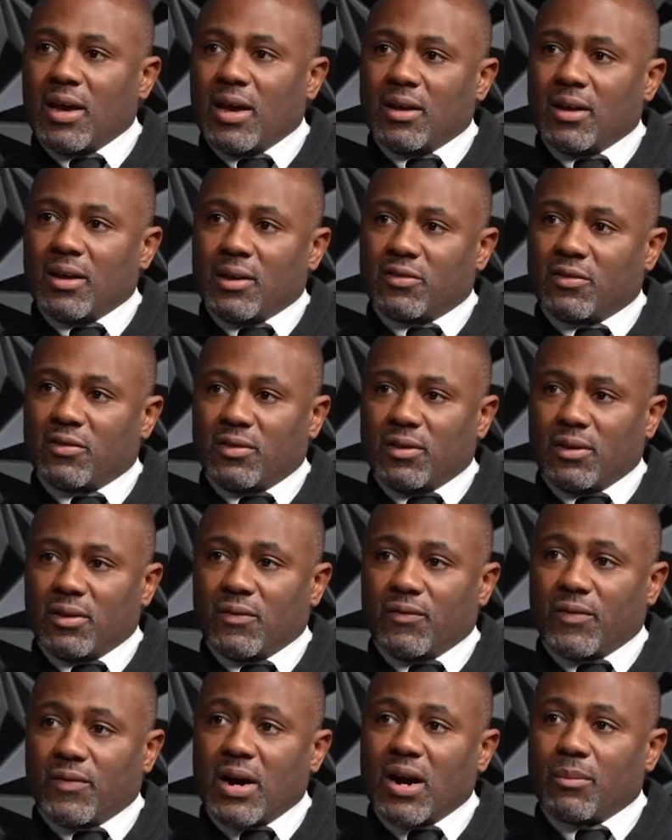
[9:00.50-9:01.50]
And this is the
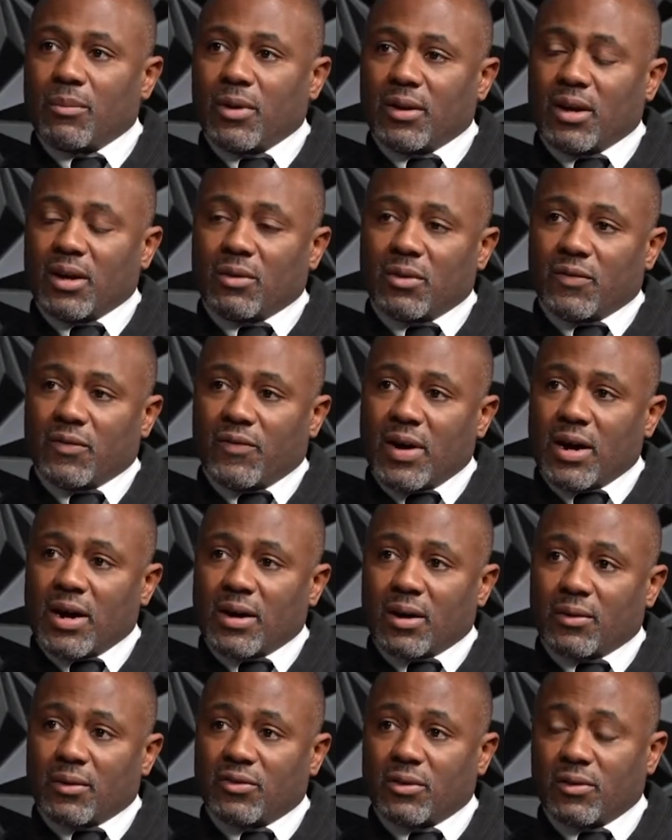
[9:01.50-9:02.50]
environment that we find
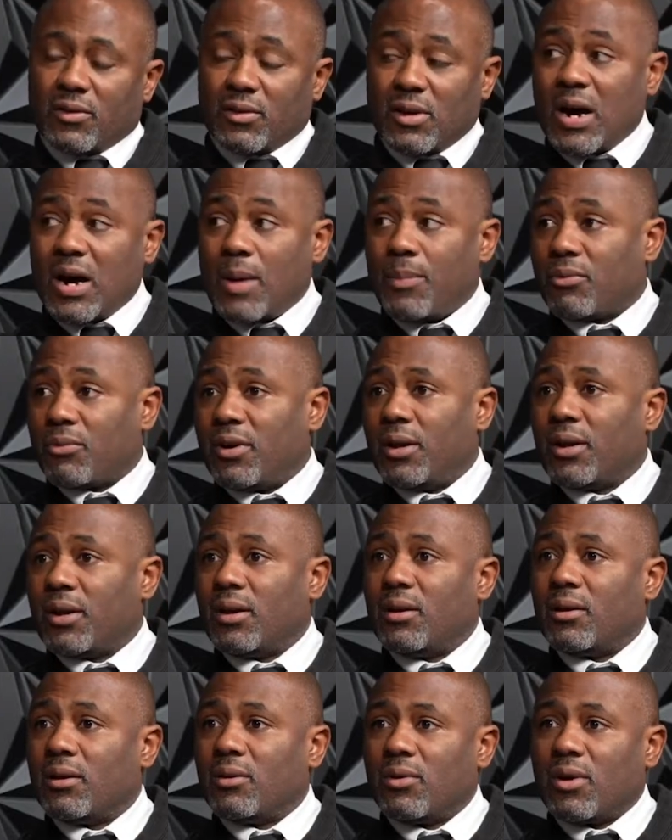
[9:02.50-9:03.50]
ourselves operating
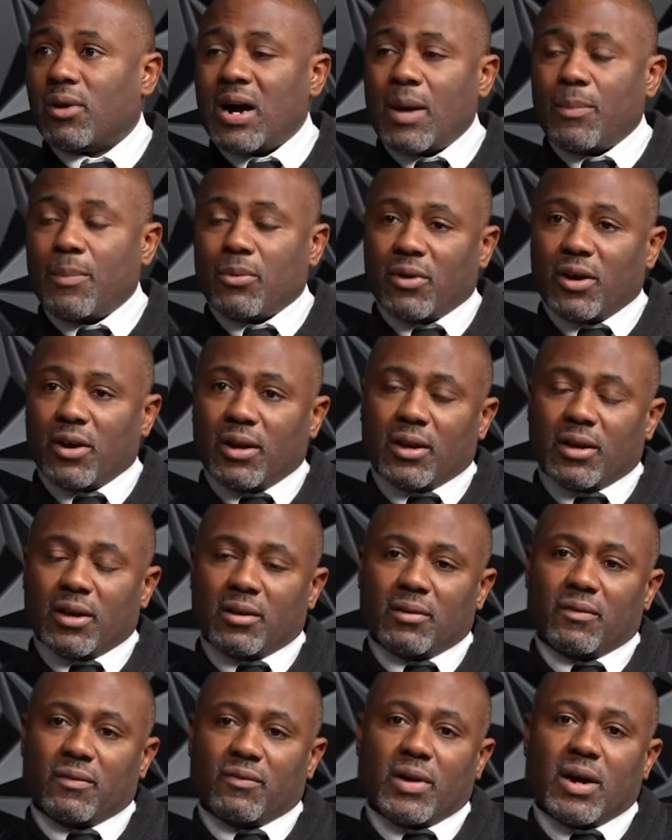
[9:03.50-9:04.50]
in. We're operating in
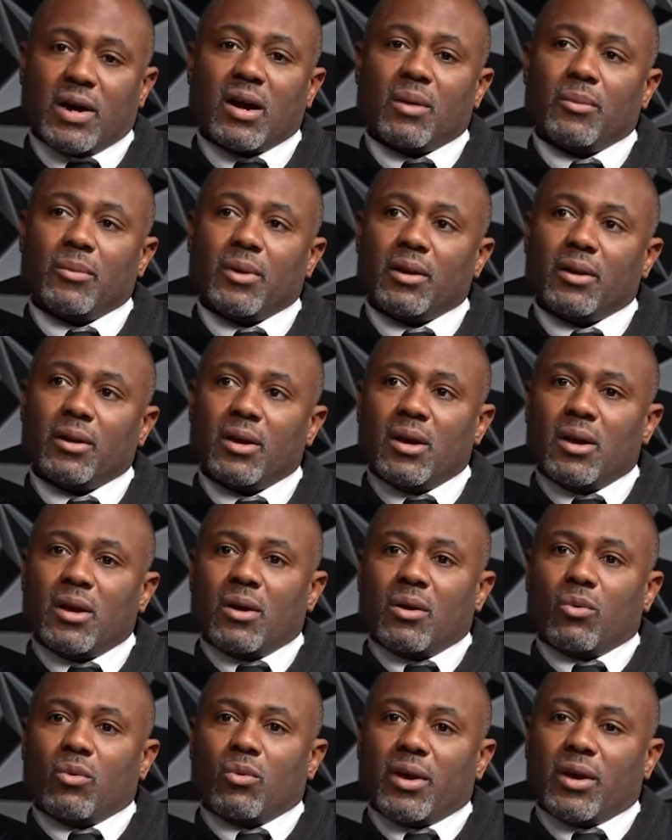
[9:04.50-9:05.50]
an environment
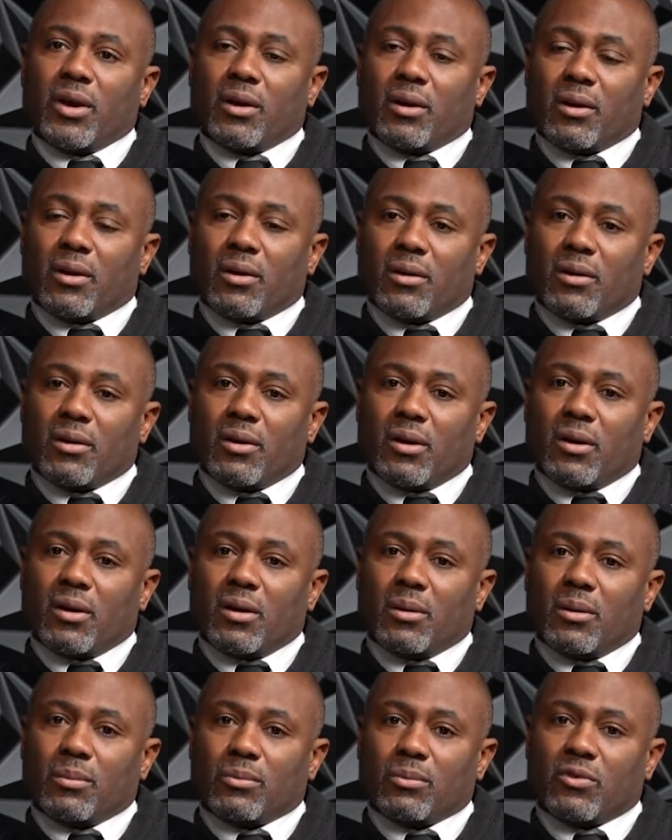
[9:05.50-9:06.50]
where
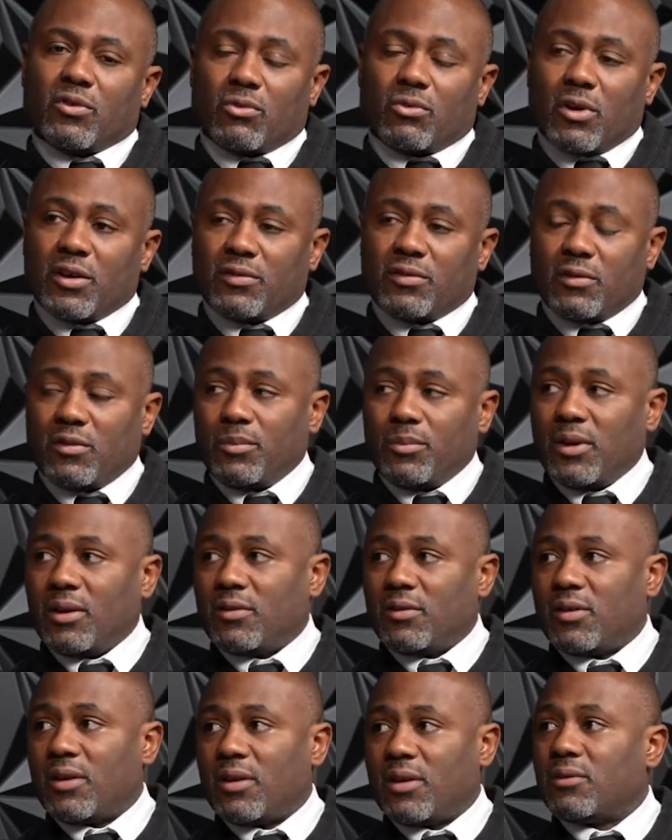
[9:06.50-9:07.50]
trust is being
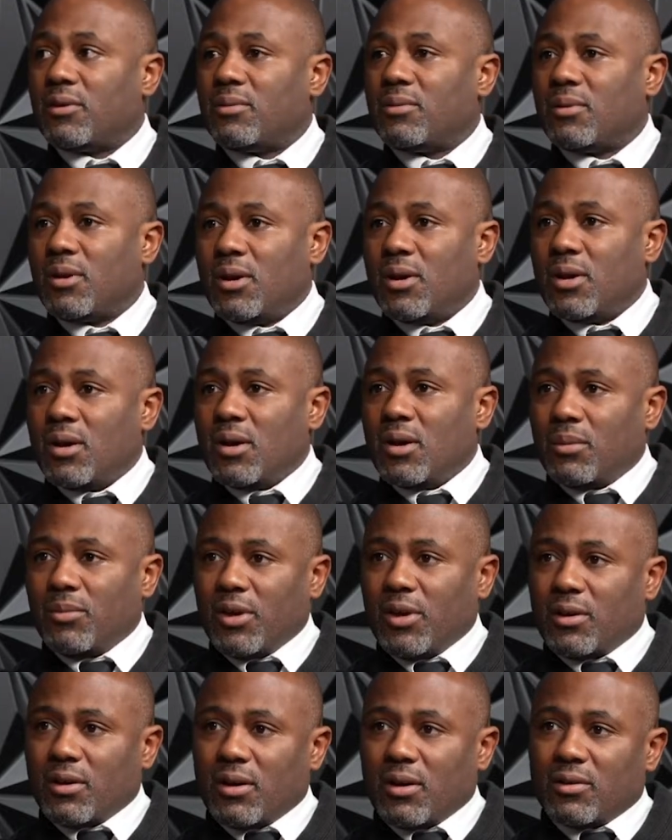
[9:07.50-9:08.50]
tested,
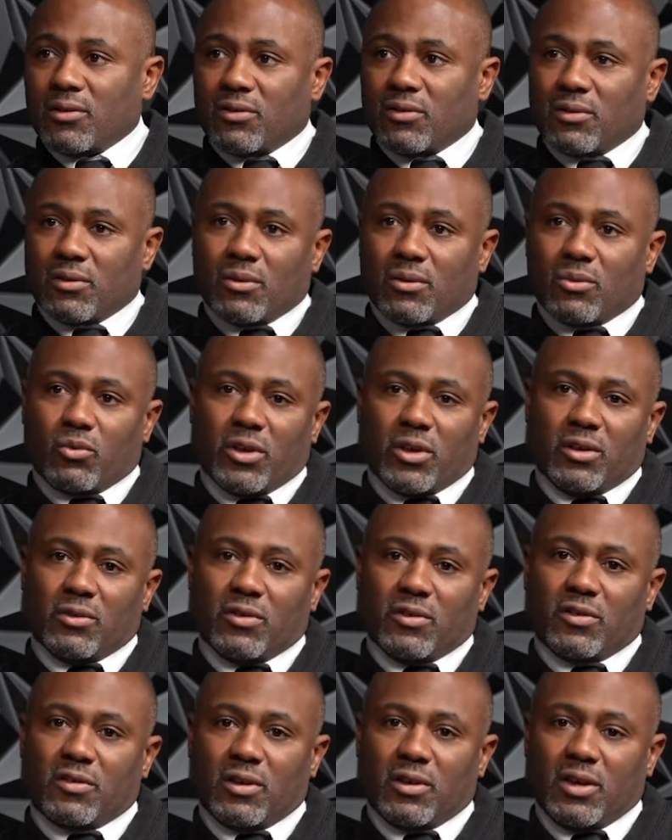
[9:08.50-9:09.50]
because when you
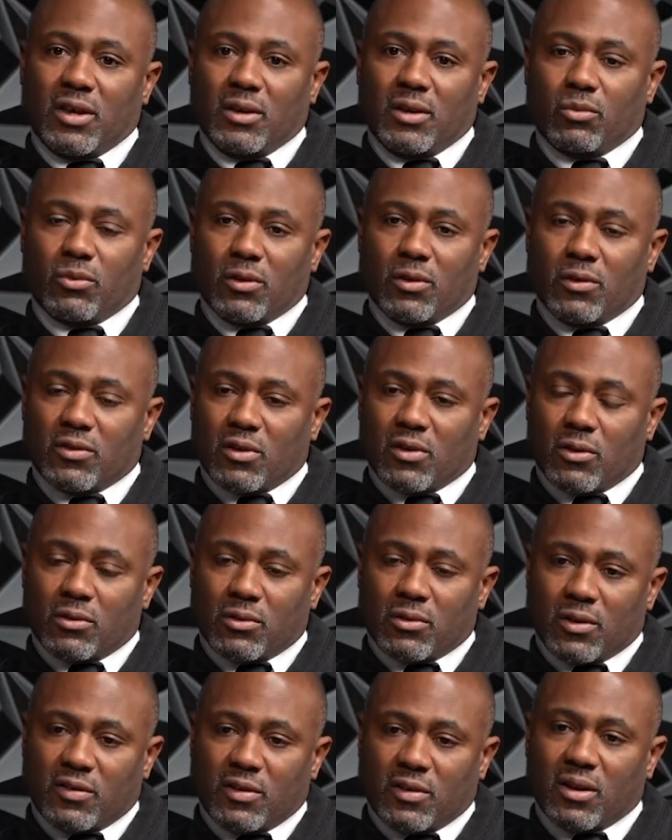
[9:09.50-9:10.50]
turn
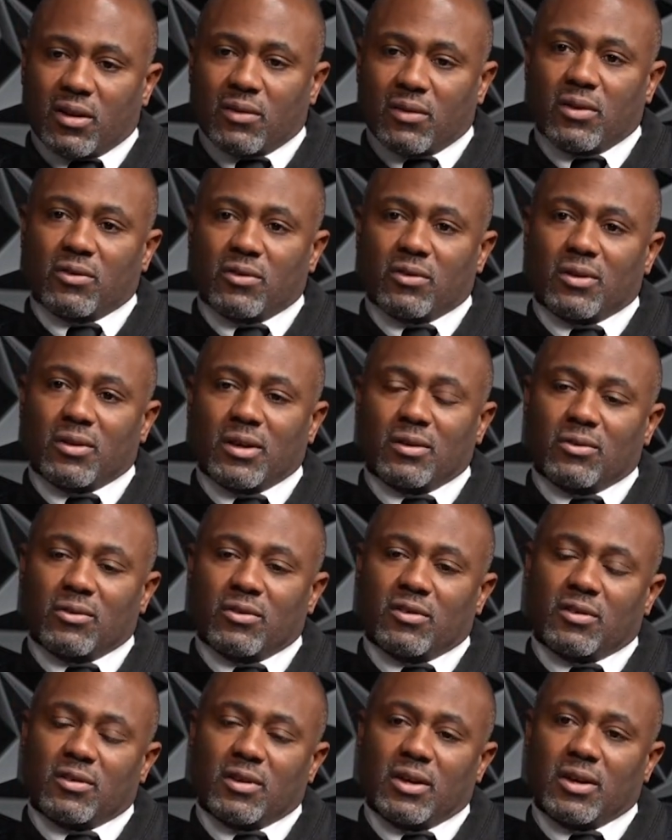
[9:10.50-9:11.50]
on the television and you
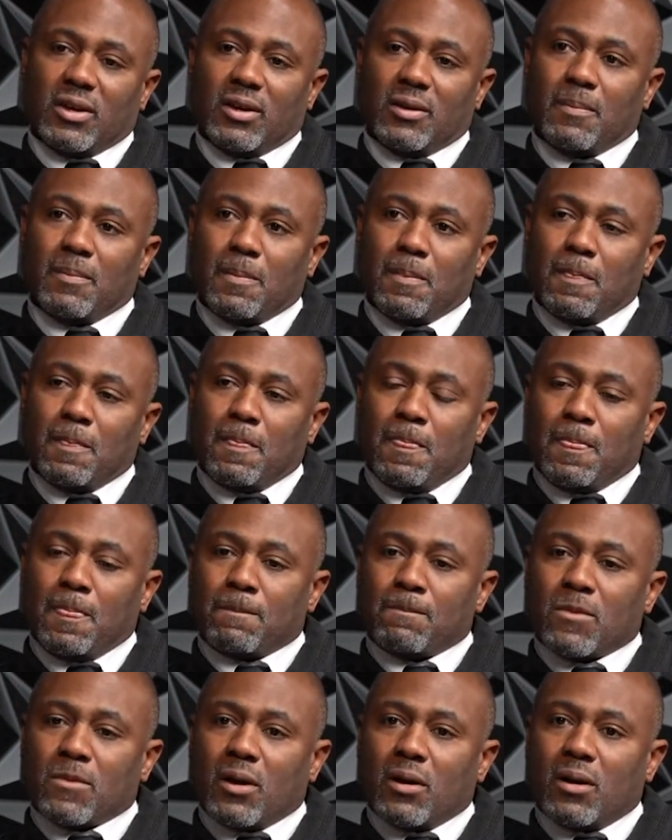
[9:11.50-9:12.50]
see,
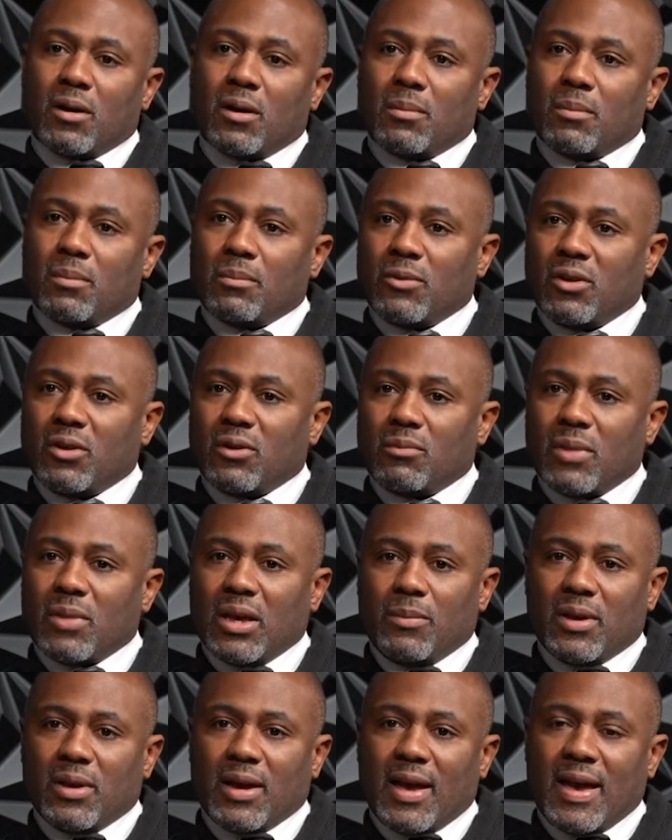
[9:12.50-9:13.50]

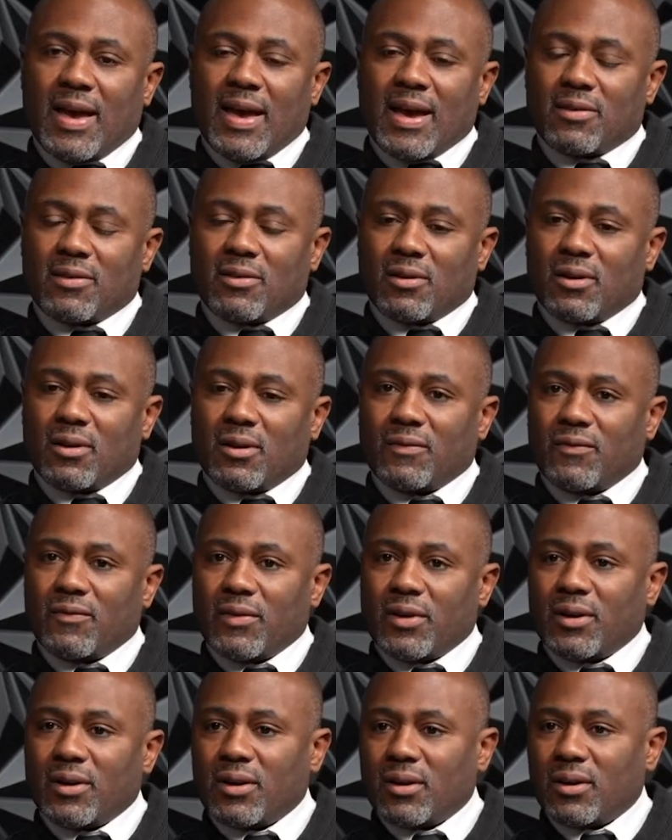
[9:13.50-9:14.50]
maybe an act
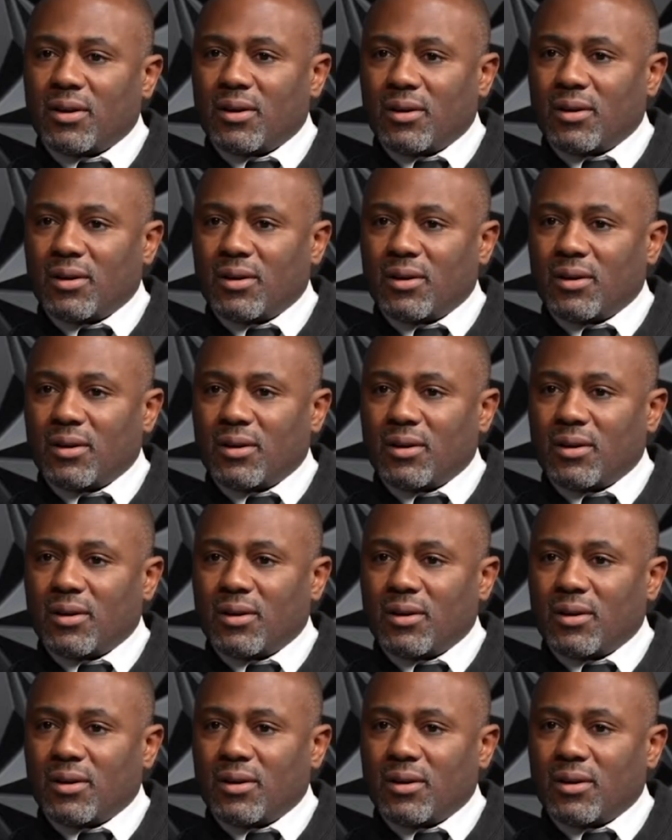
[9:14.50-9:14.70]
of